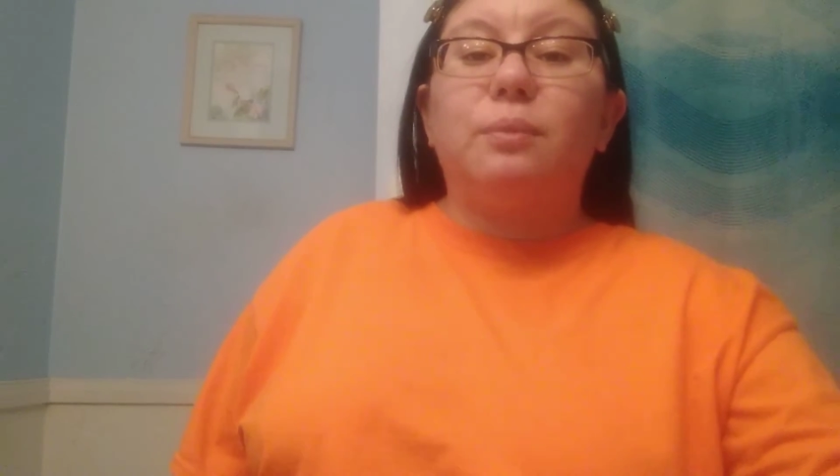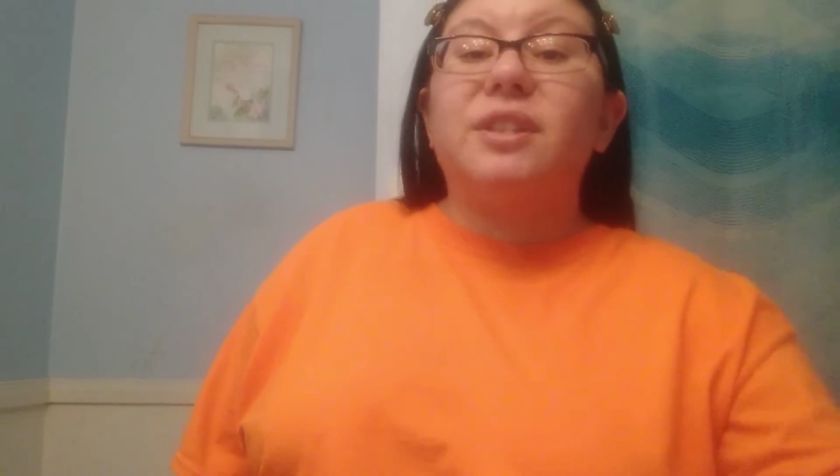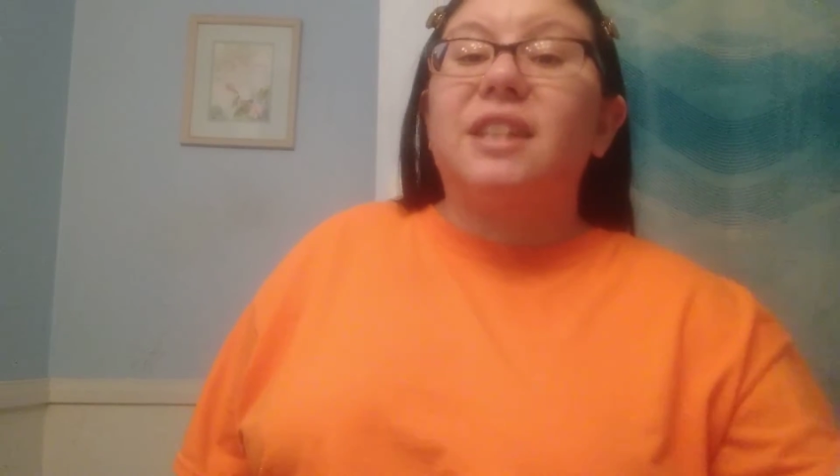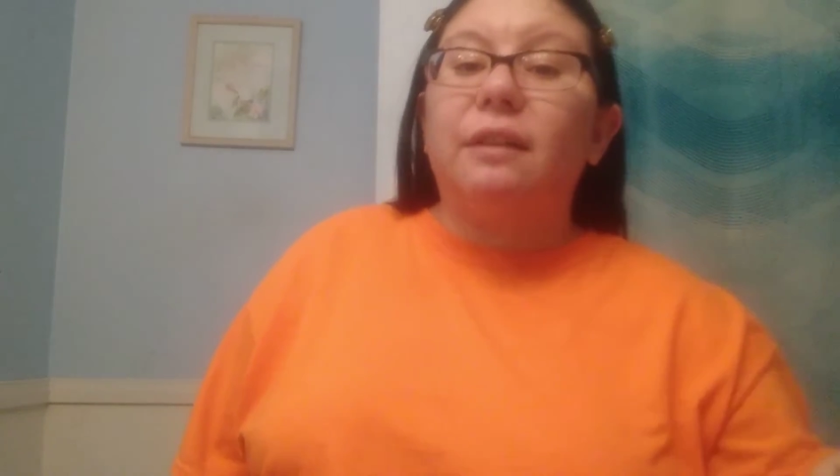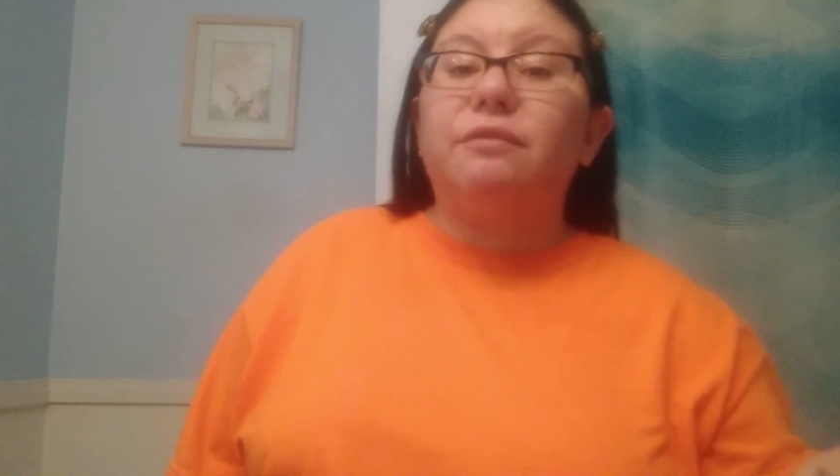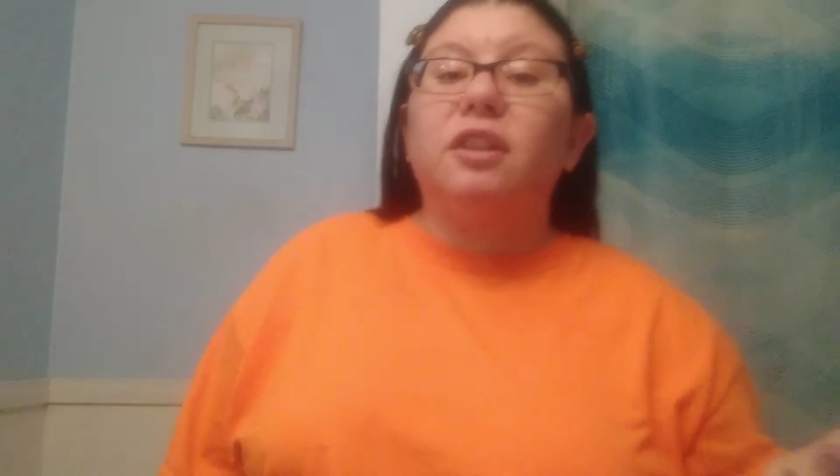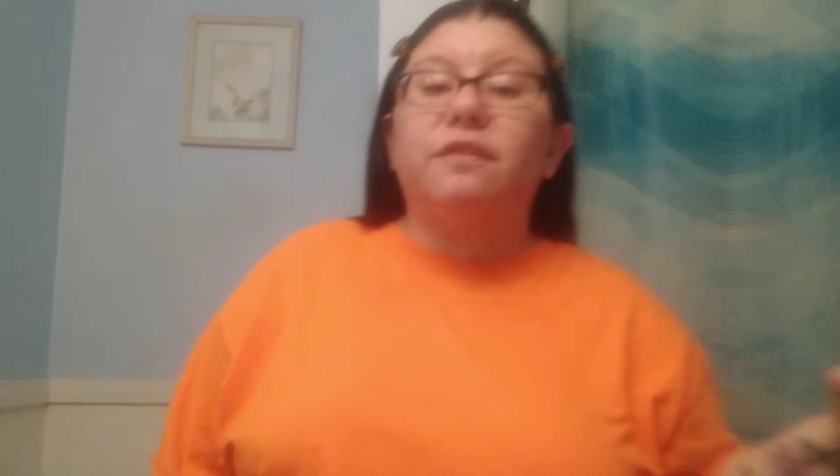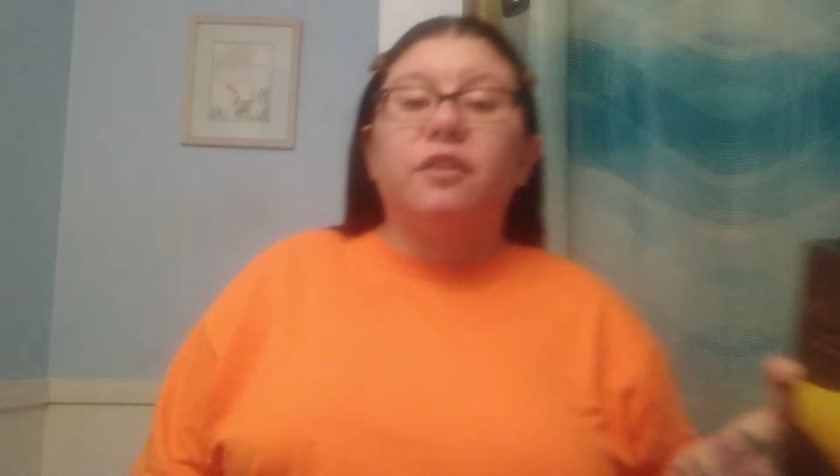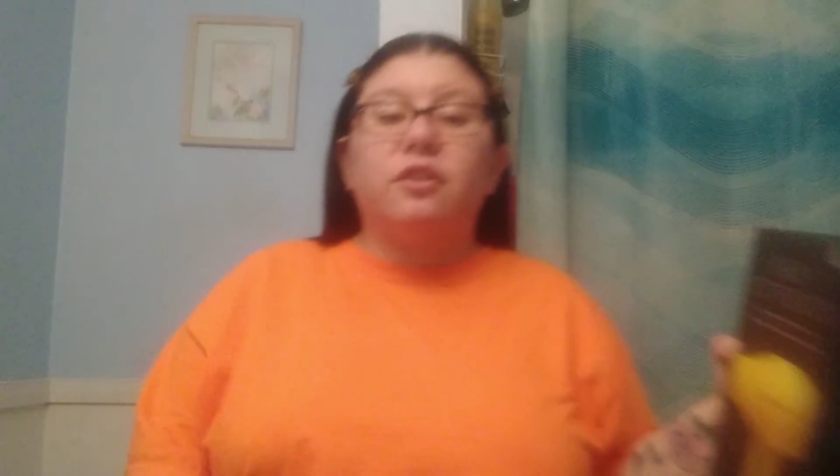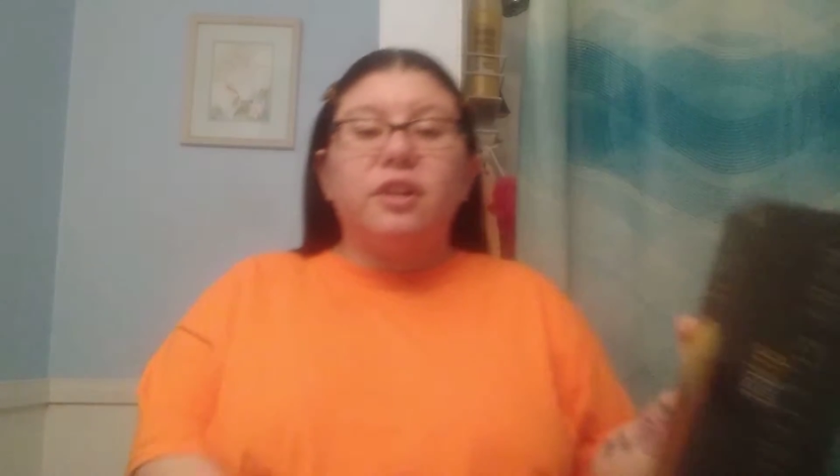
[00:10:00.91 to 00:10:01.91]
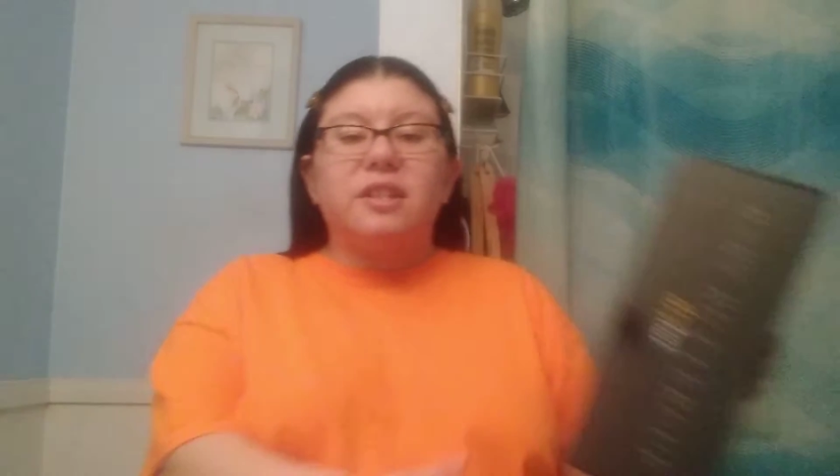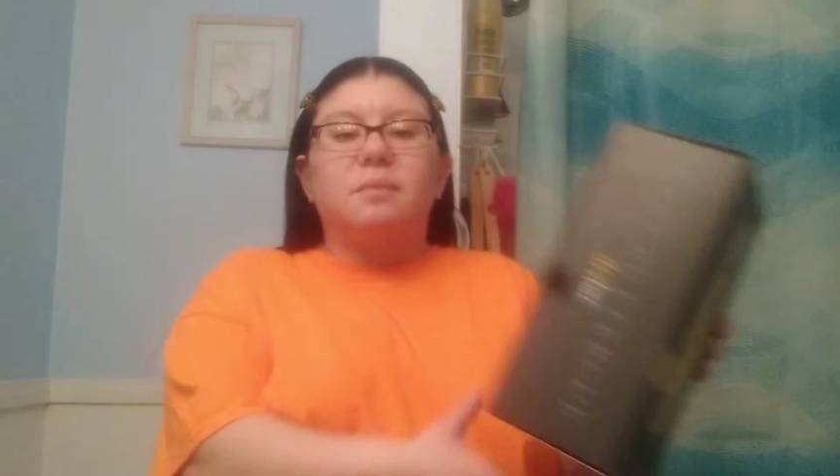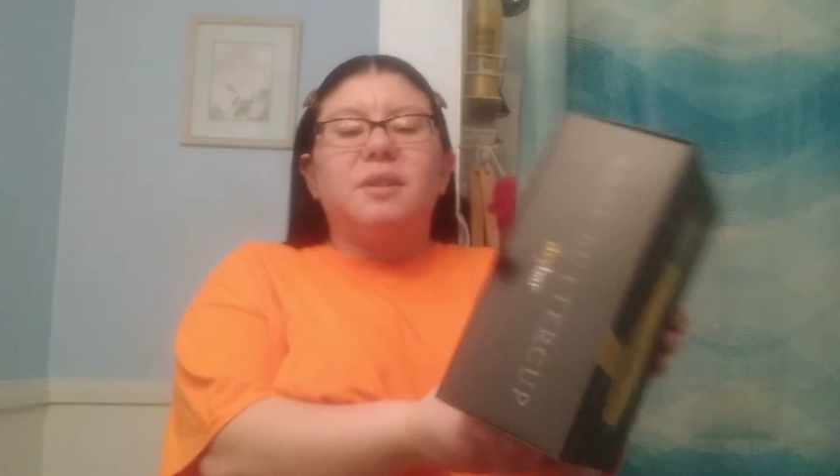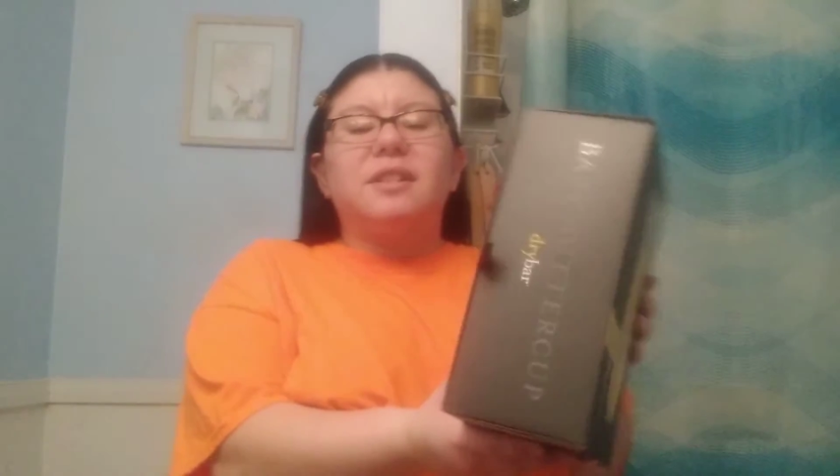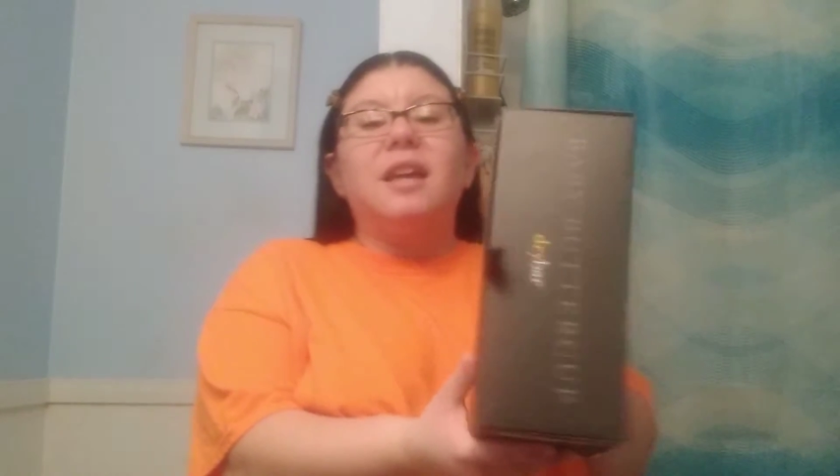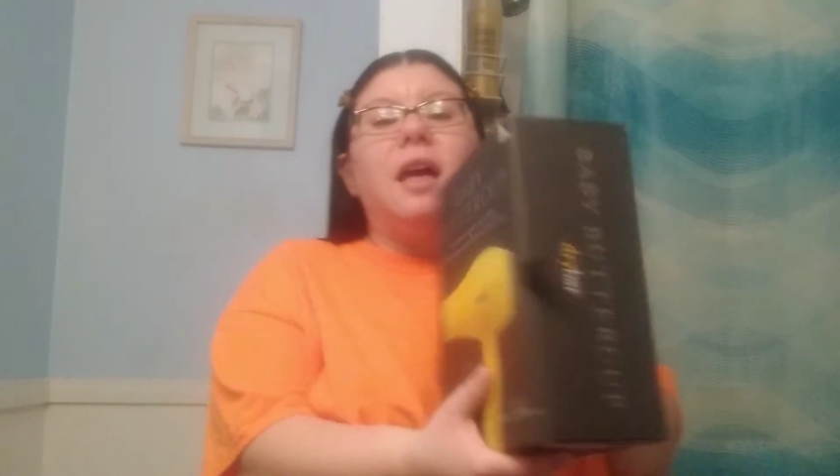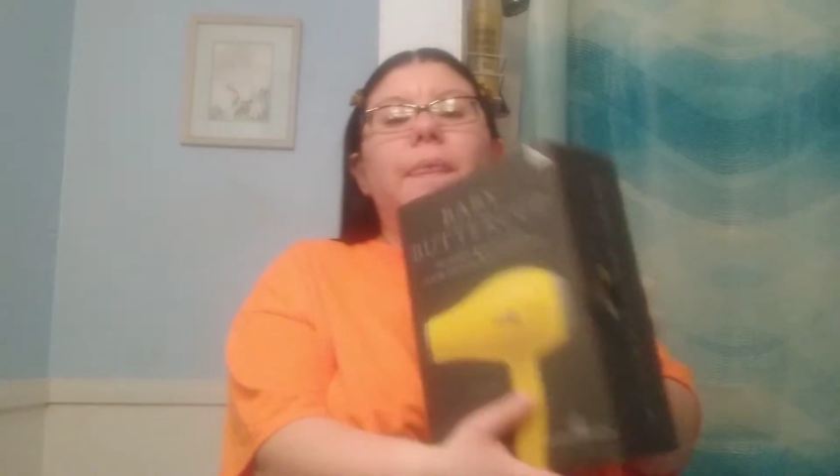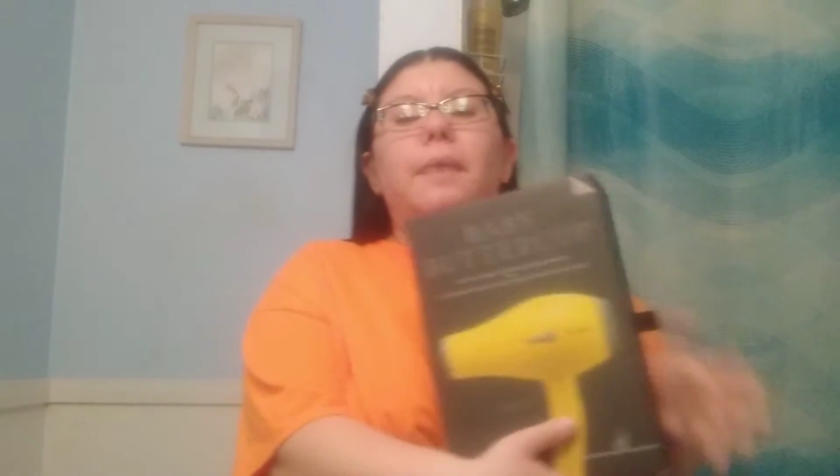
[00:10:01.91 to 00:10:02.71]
was gifted for Christmas